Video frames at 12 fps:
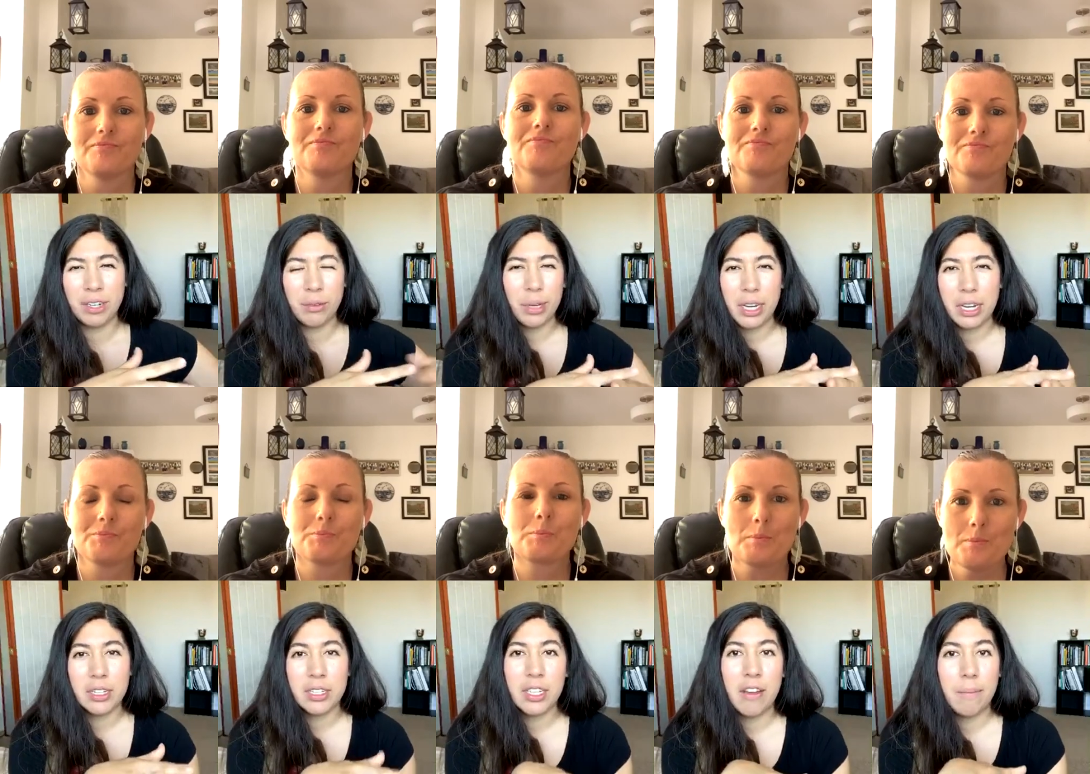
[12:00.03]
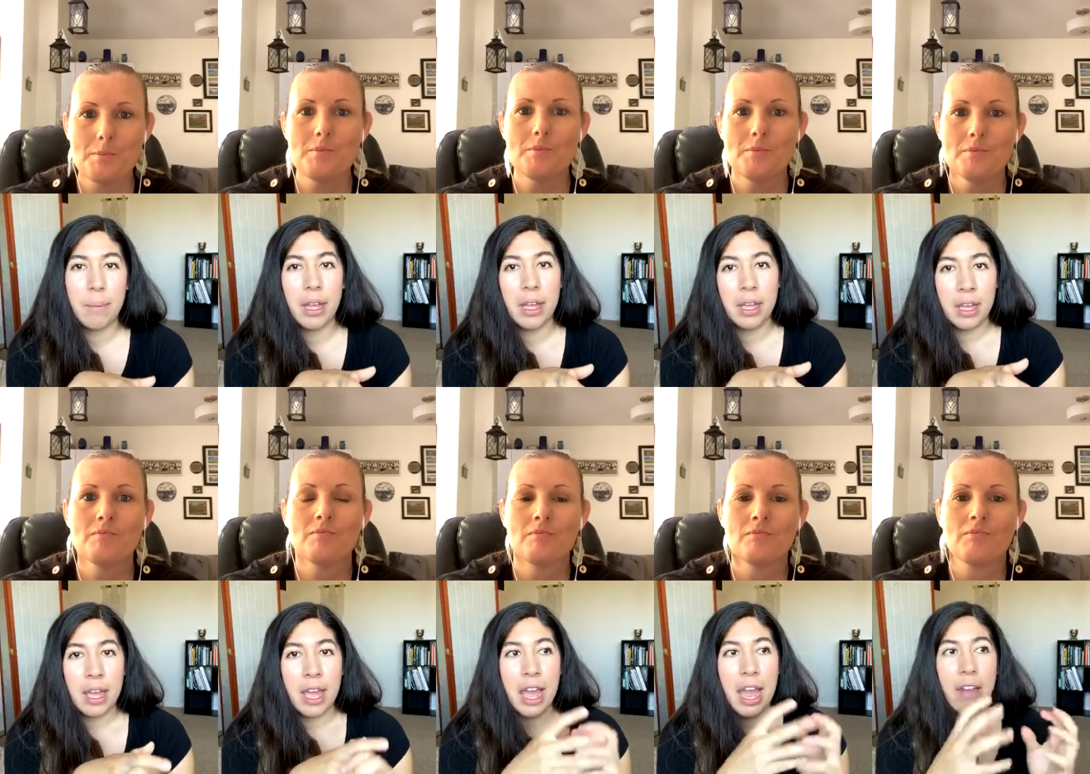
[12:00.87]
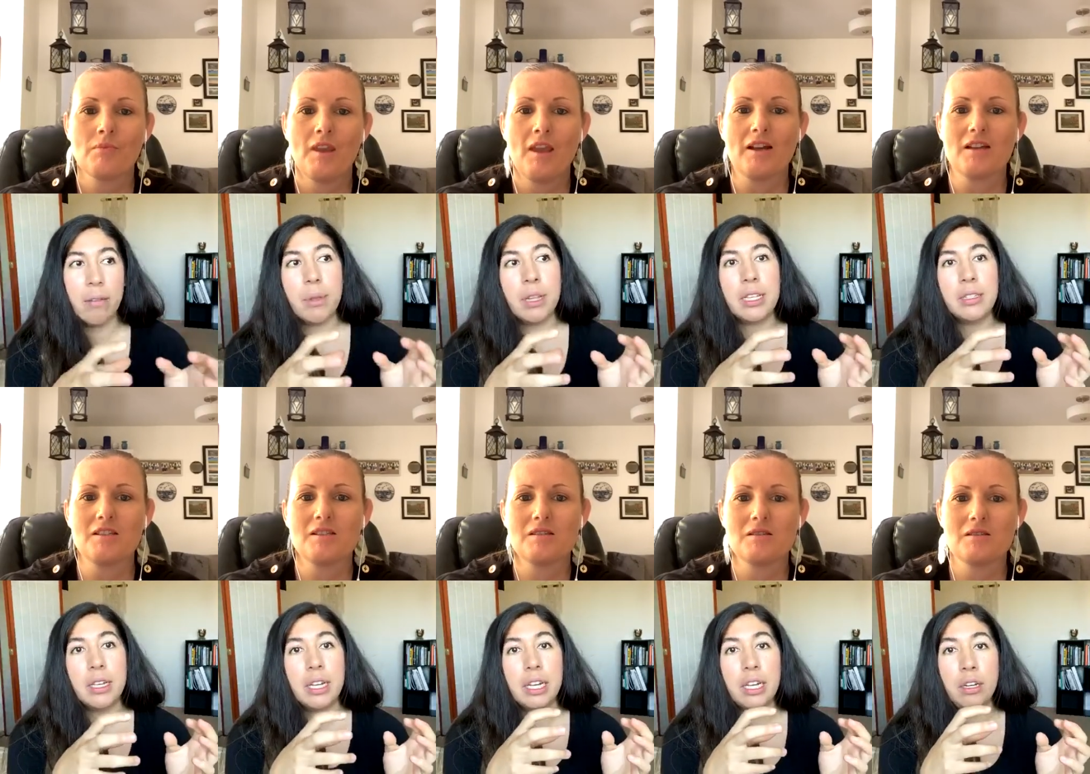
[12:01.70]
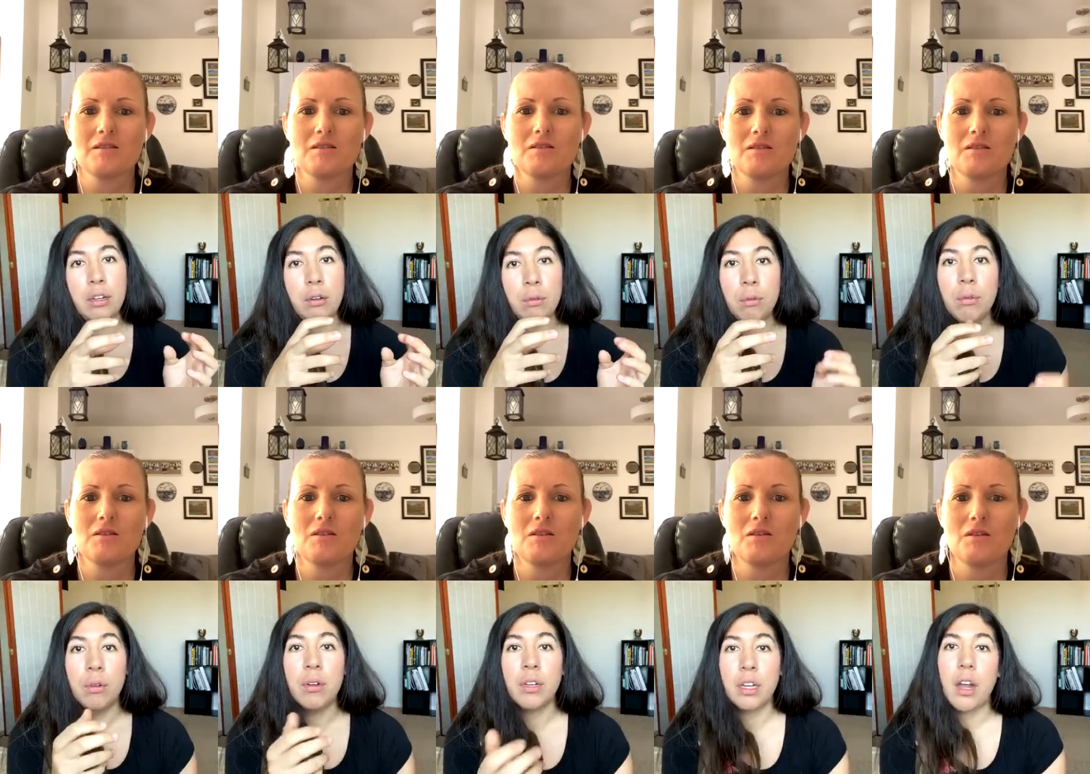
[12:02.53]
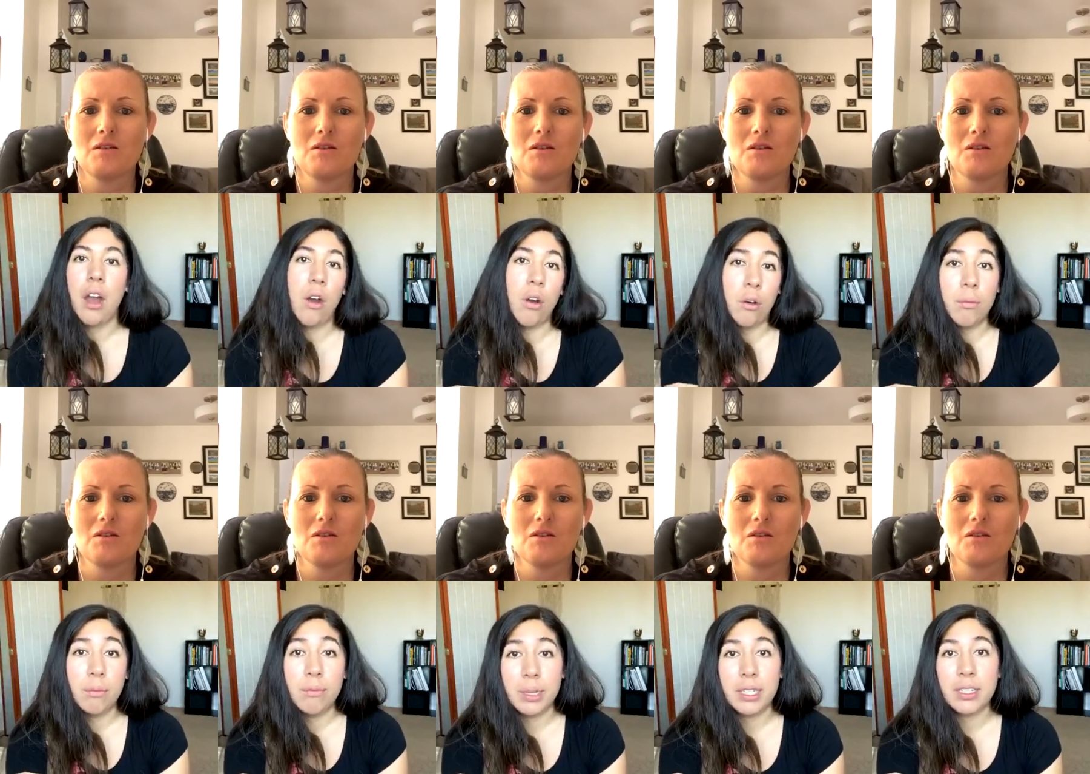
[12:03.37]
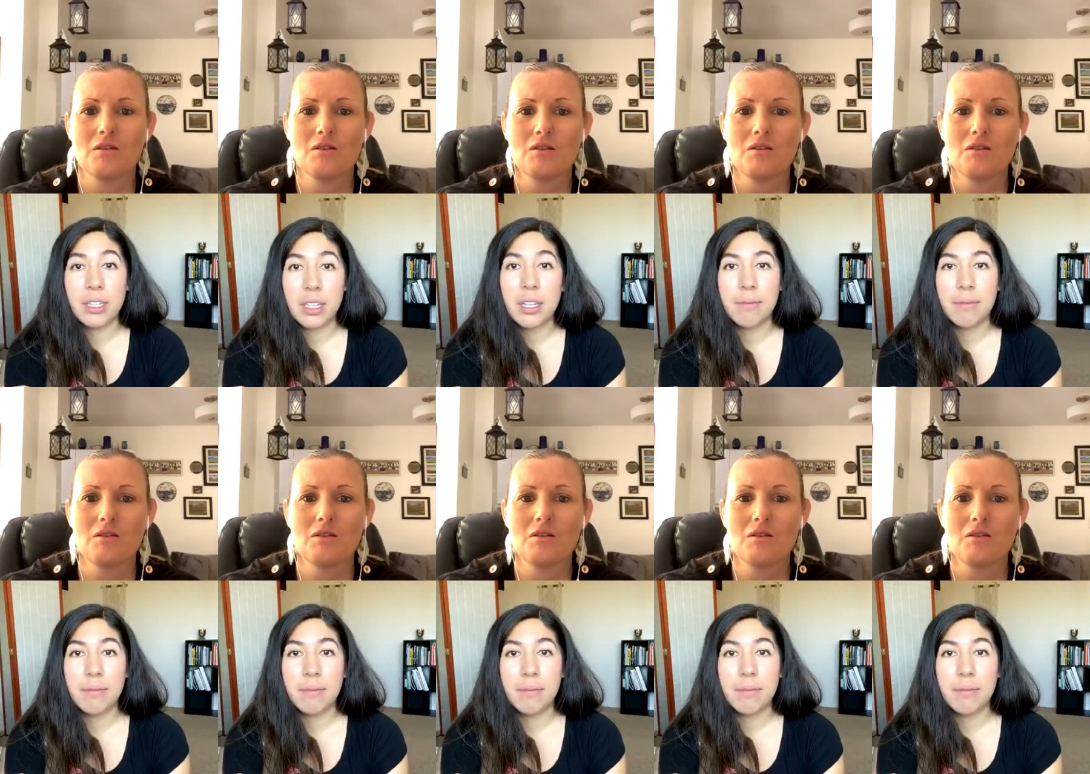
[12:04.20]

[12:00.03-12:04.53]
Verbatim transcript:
Speaker 1: weekend and stuff, but have a place yeah, cause, that you can call home, basically.